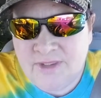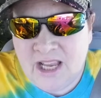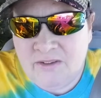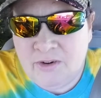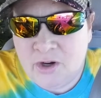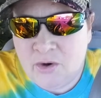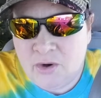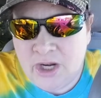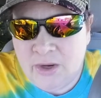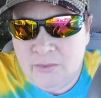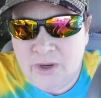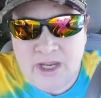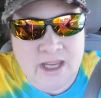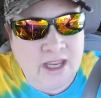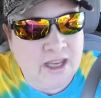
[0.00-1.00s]
Have a great
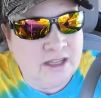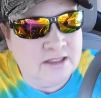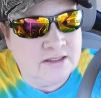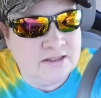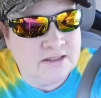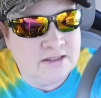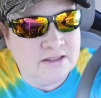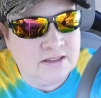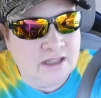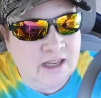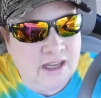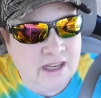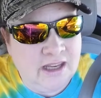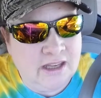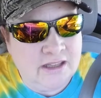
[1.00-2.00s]
weekend,
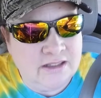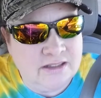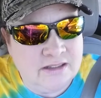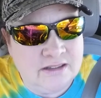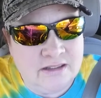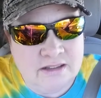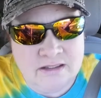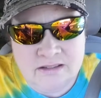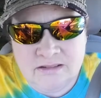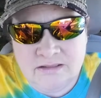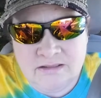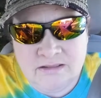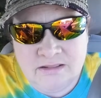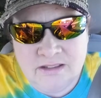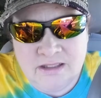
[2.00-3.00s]
and
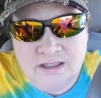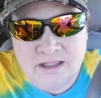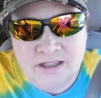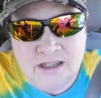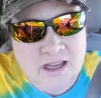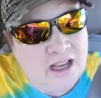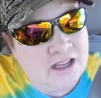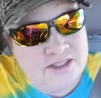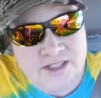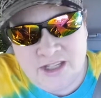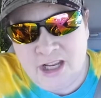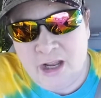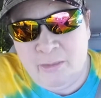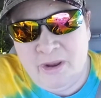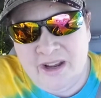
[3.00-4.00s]
I'll see
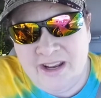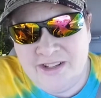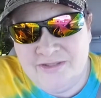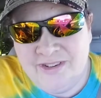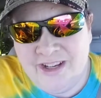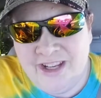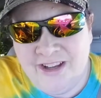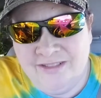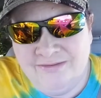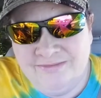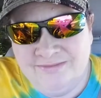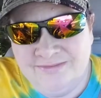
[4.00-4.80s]
you on my next video.